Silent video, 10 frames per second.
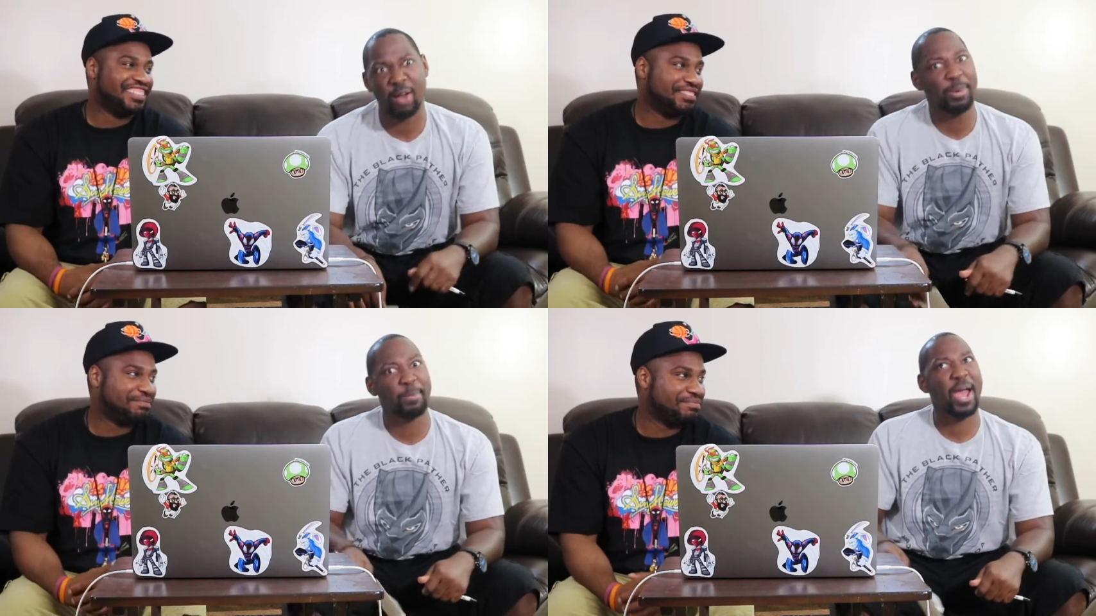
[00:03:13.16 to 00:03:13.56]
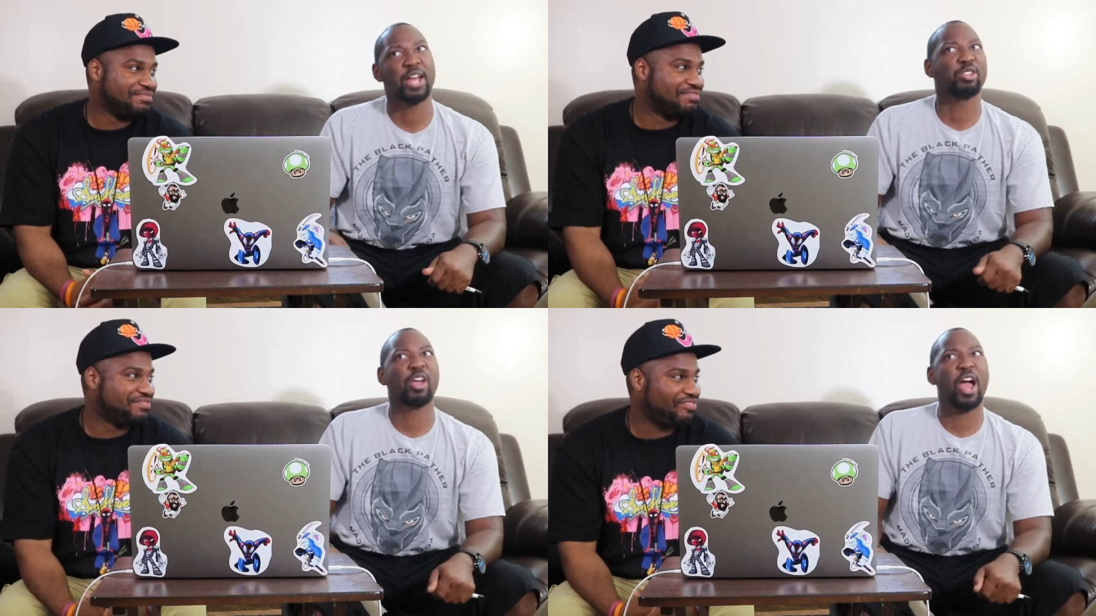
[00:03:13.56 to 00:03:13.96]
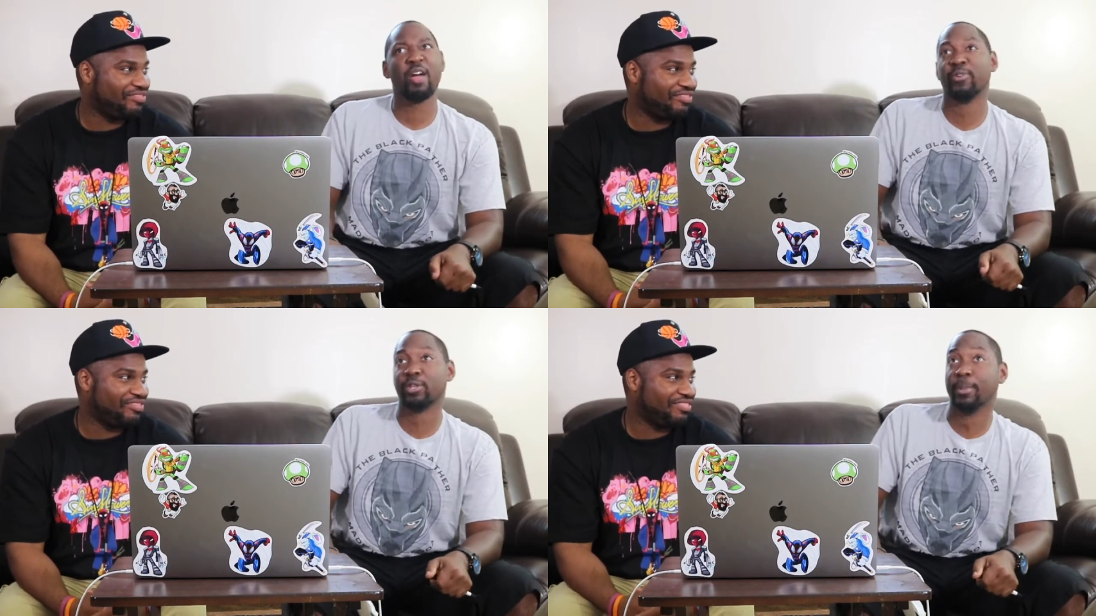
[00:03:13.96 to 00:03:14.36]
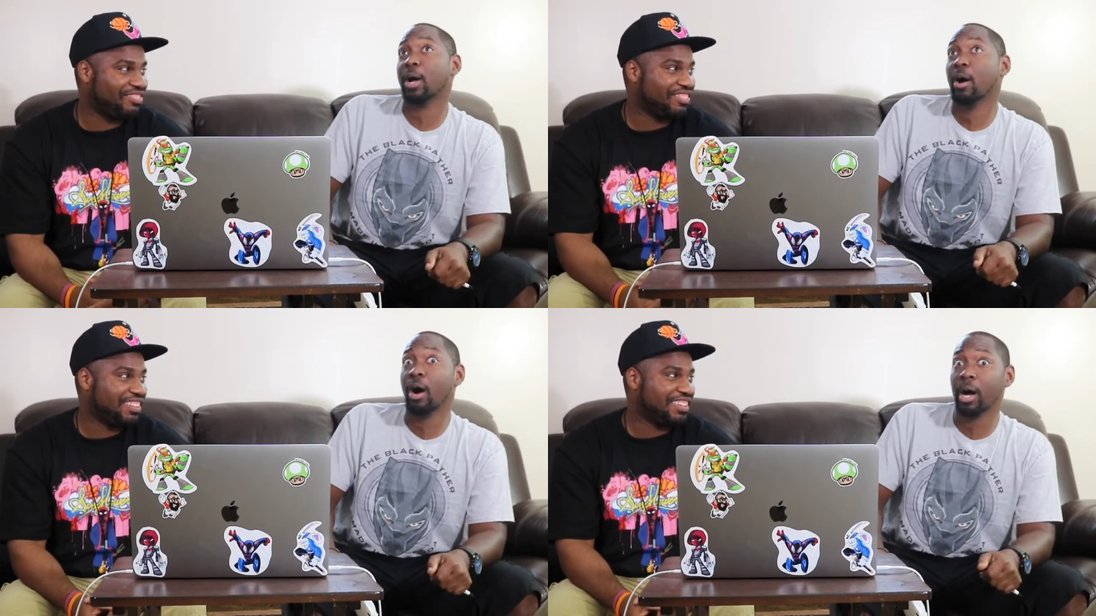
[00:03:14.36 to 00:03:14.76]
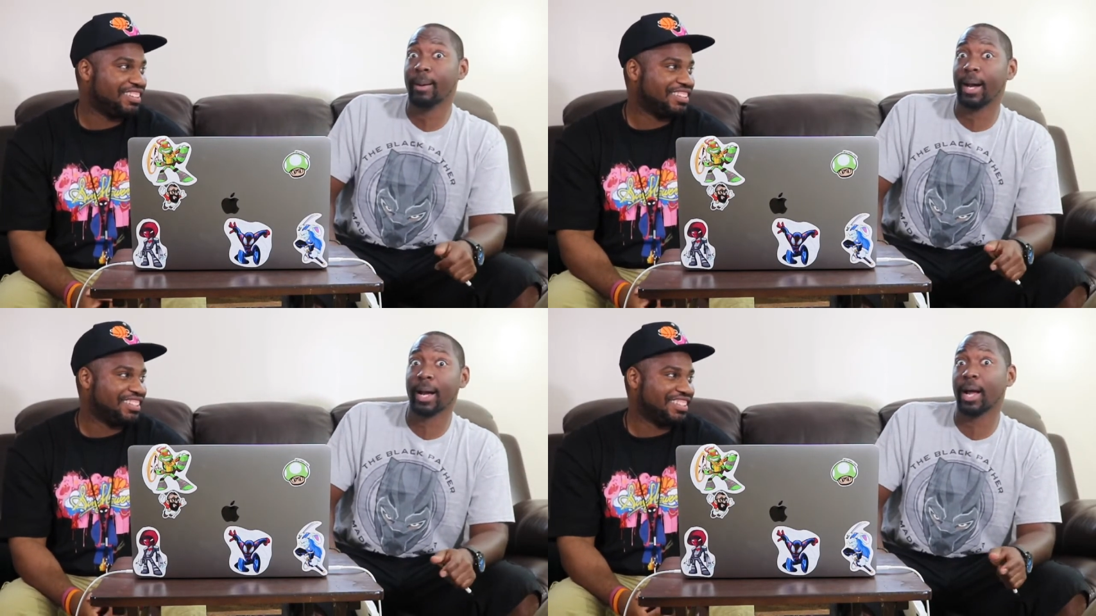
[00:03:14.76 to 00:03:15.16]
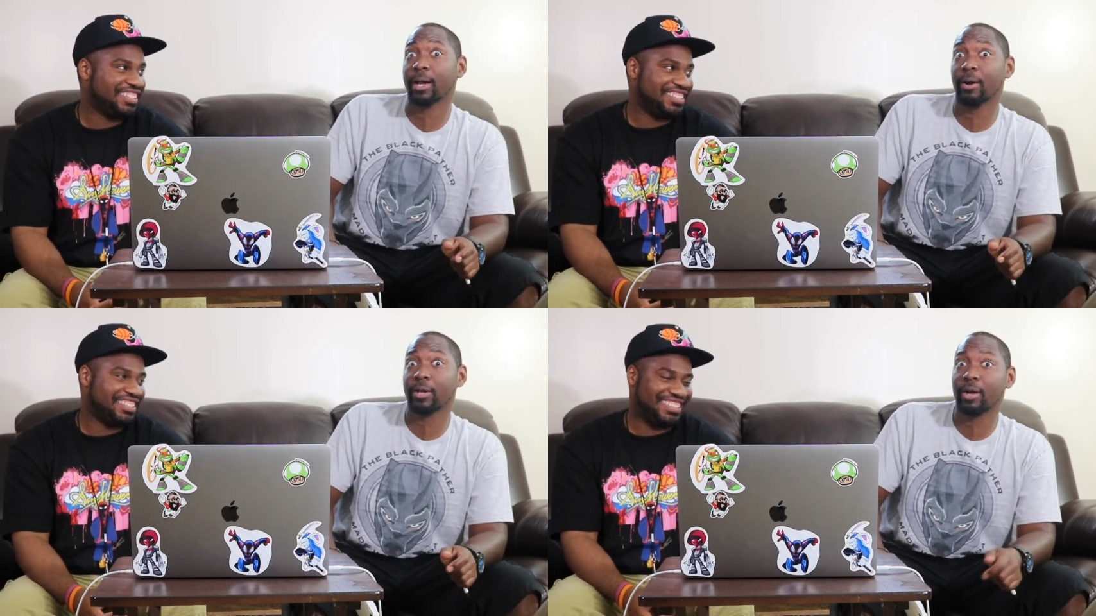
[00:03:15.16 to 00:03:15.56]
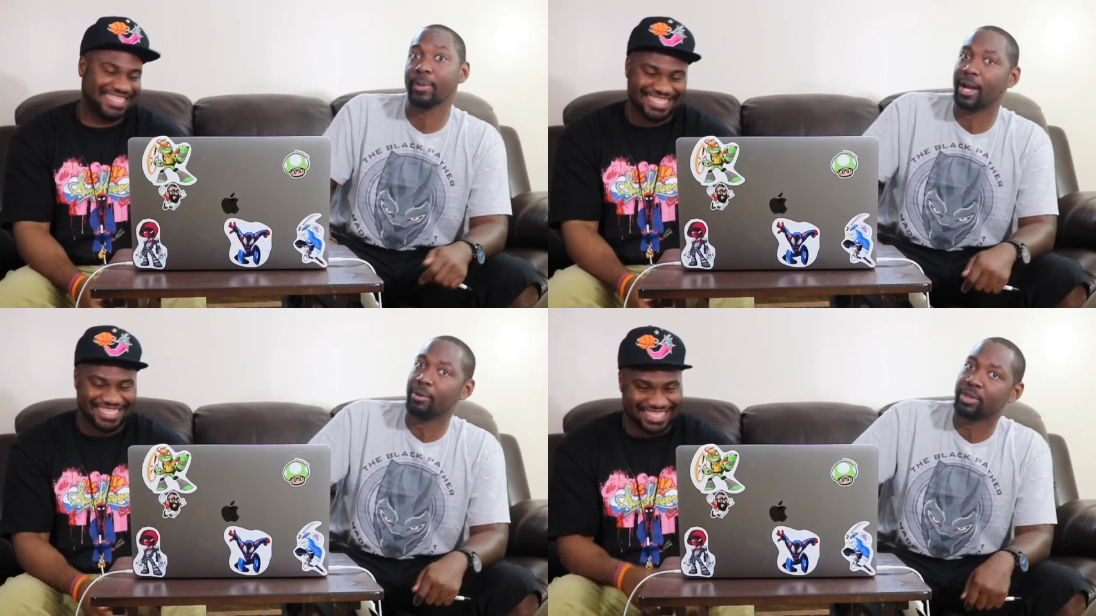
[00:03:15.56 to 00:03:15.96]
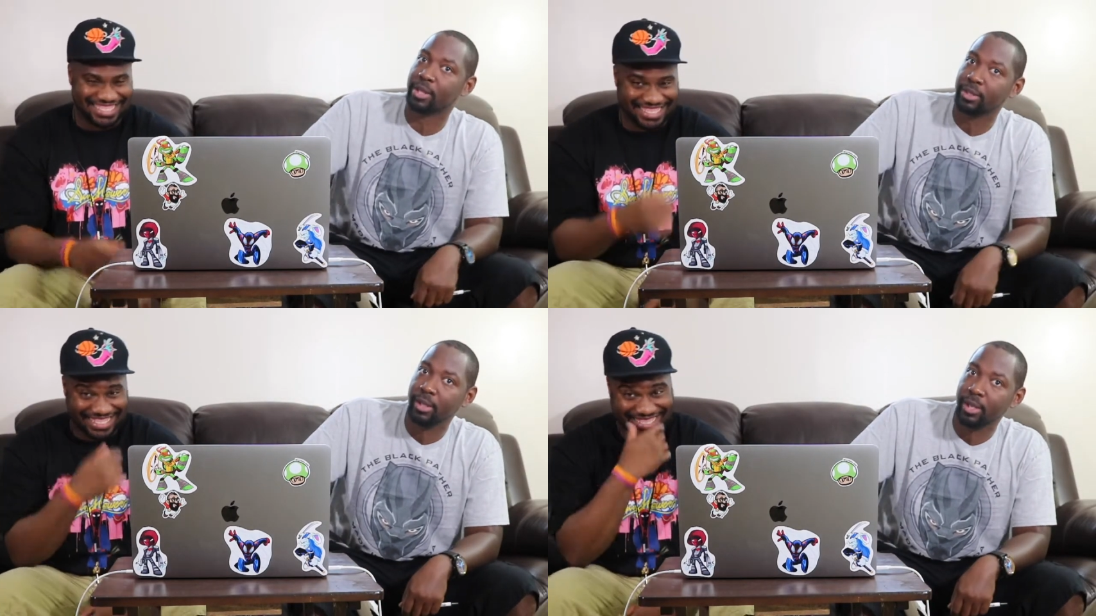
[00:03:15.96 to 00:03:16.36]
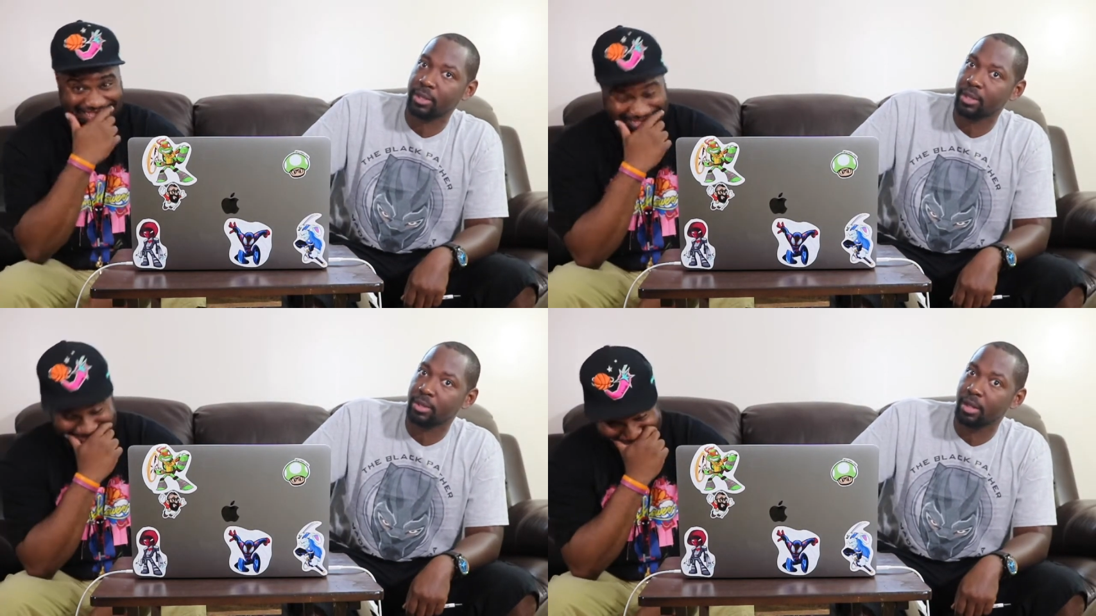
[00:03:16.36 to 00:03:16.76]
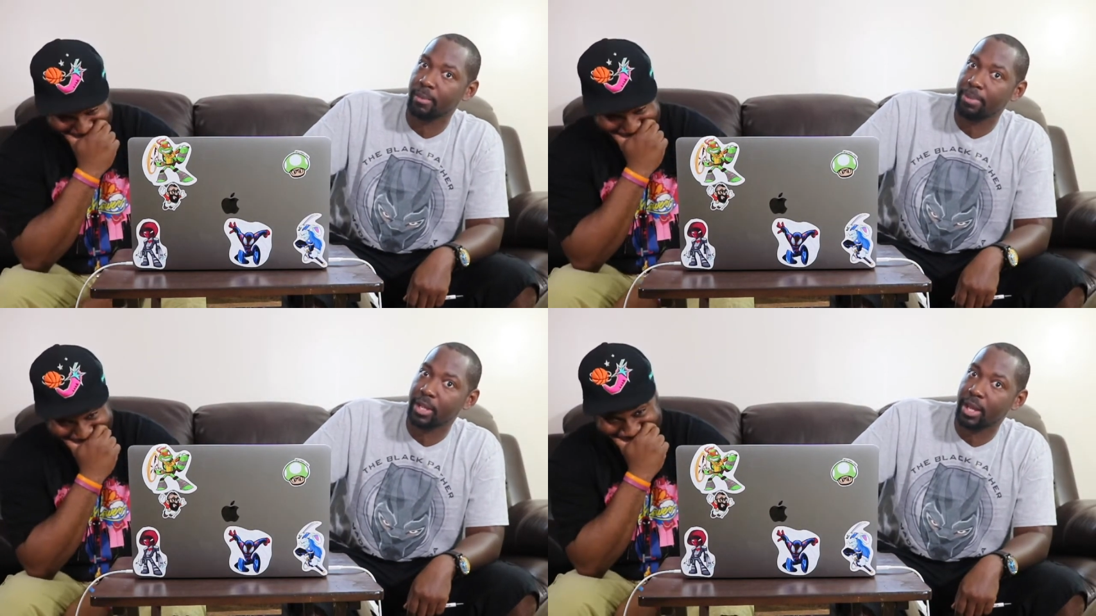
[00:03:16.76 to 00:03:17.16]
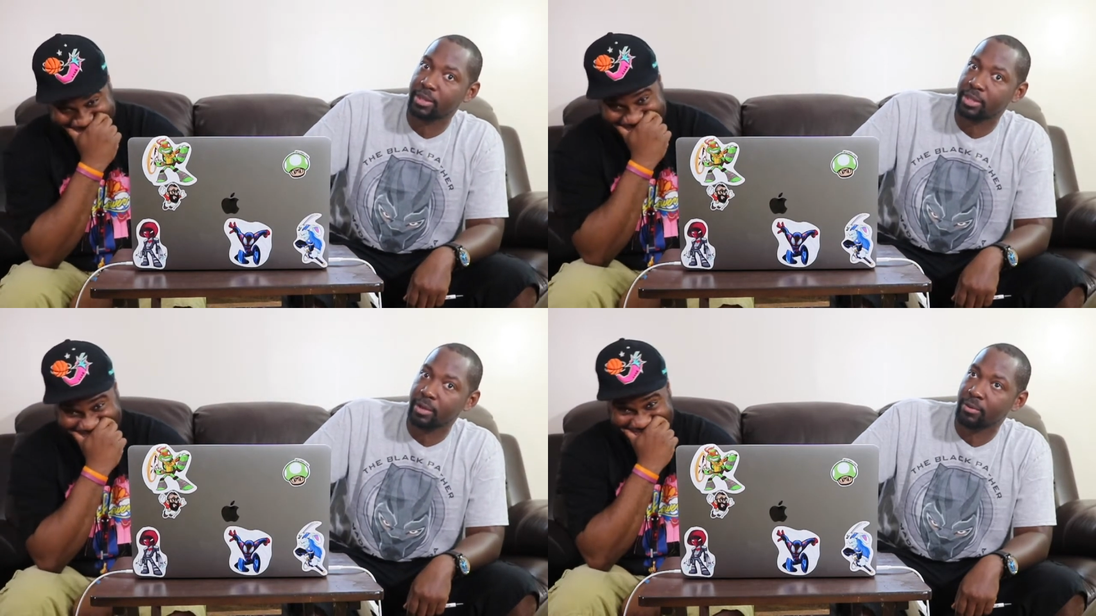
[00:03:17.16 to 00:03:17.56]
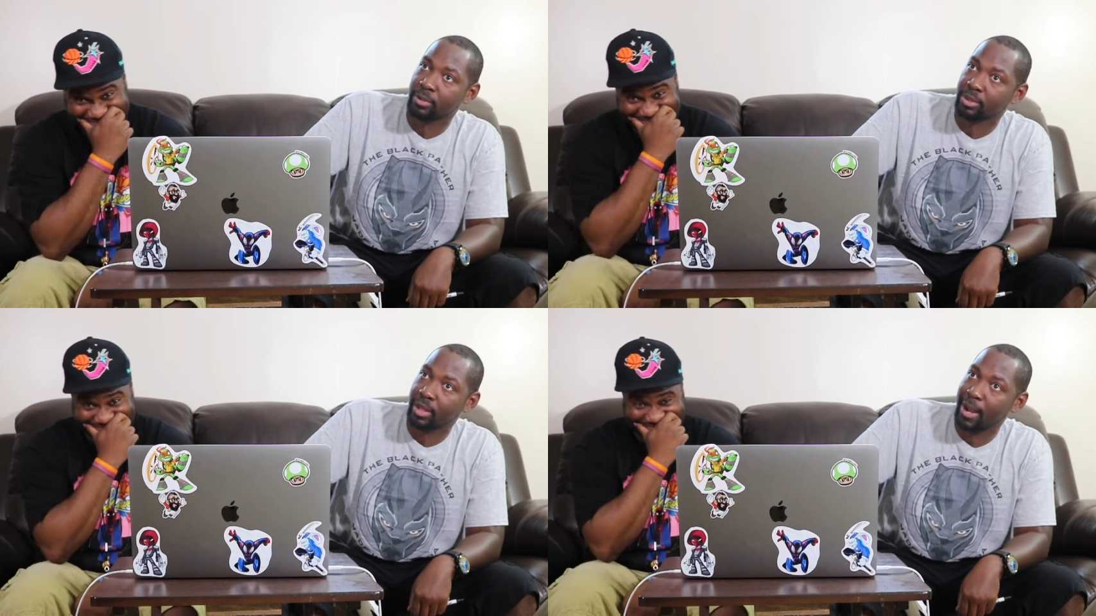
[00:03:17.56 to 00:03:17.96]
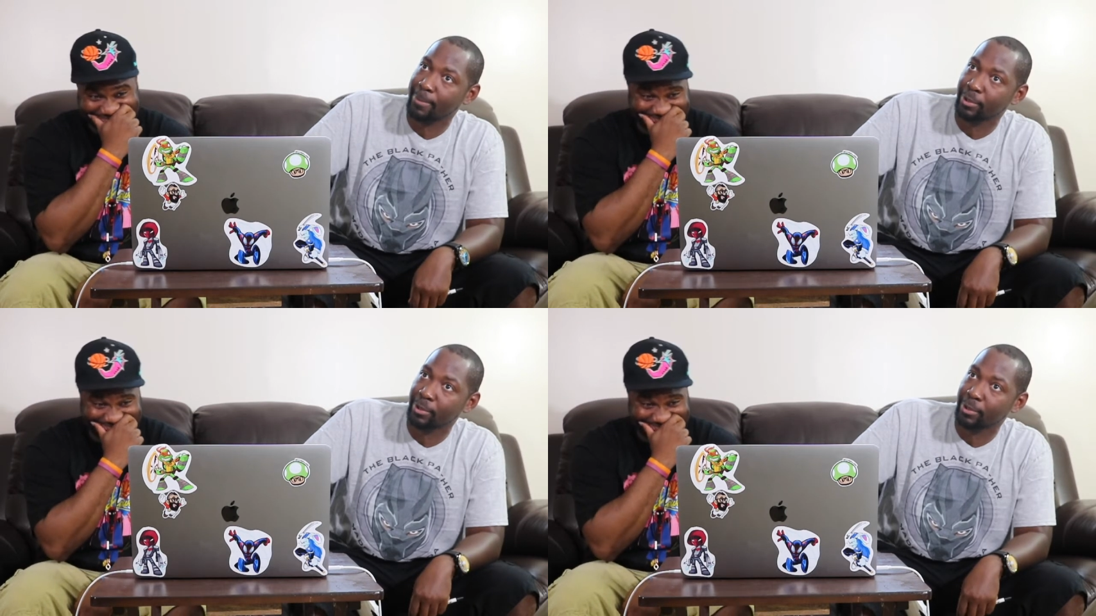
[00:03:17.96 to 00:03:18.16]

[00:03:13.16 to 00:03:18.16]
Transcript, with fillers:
Speaker 1: being like I'm the baddest guy ever to be like, oh my god, I was like, this don't BS. And they're going to